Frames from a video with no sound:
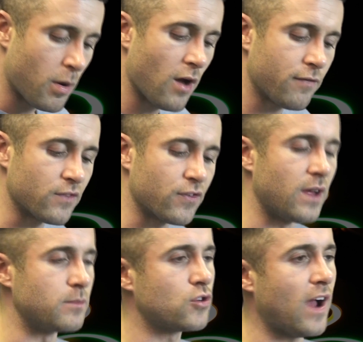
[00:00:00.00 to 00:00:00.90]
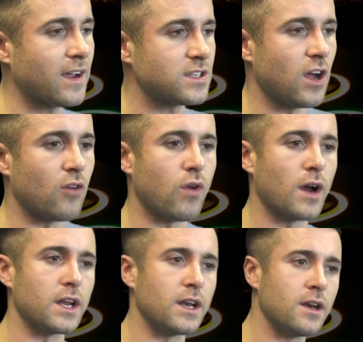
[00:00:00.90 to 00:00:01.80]
Perfect for them tracks that are
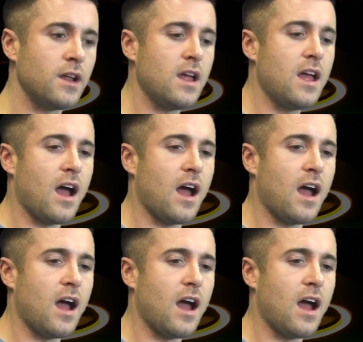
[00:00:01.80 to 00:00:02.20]
running